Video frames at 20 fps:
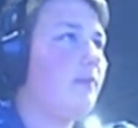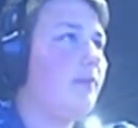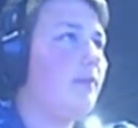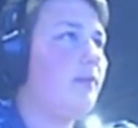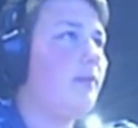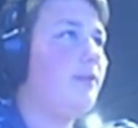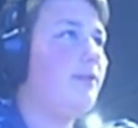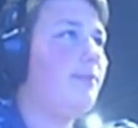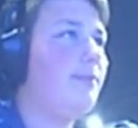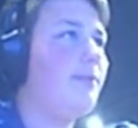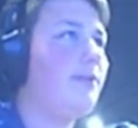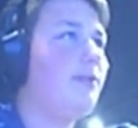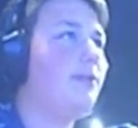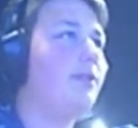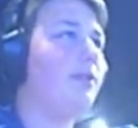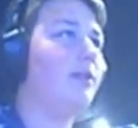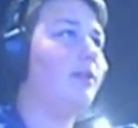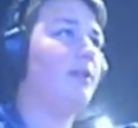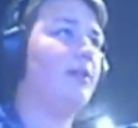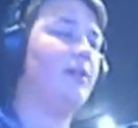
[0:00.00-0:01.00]
is we're just
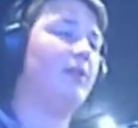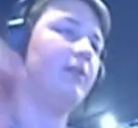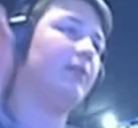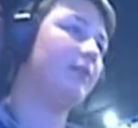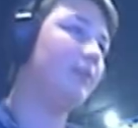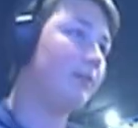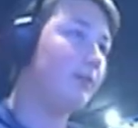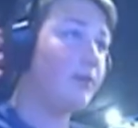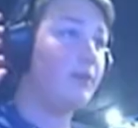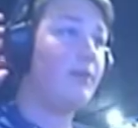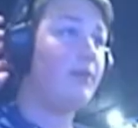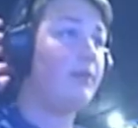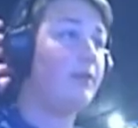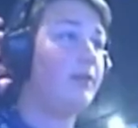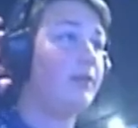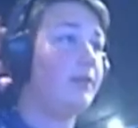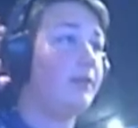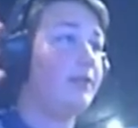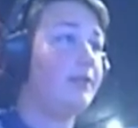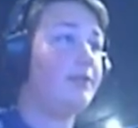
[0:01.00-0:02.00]
gonna
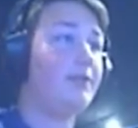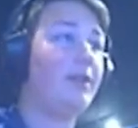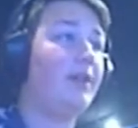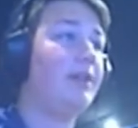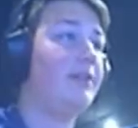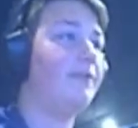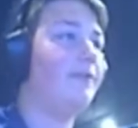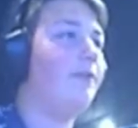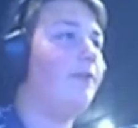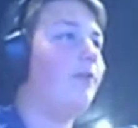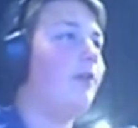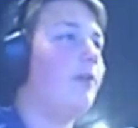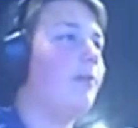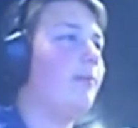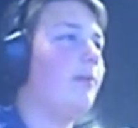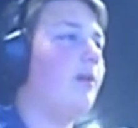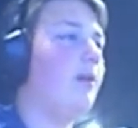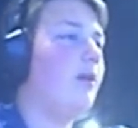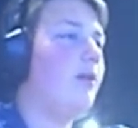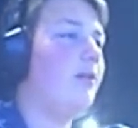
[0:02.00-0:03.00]

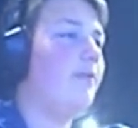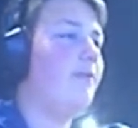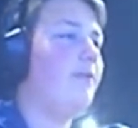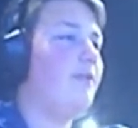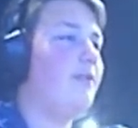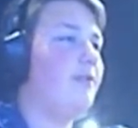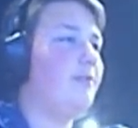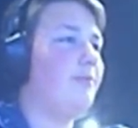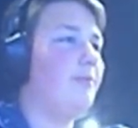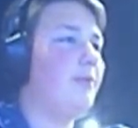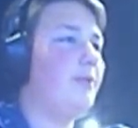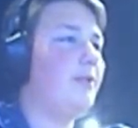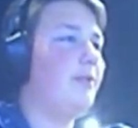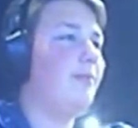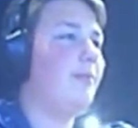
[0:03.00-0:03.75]
transform all of this wood that we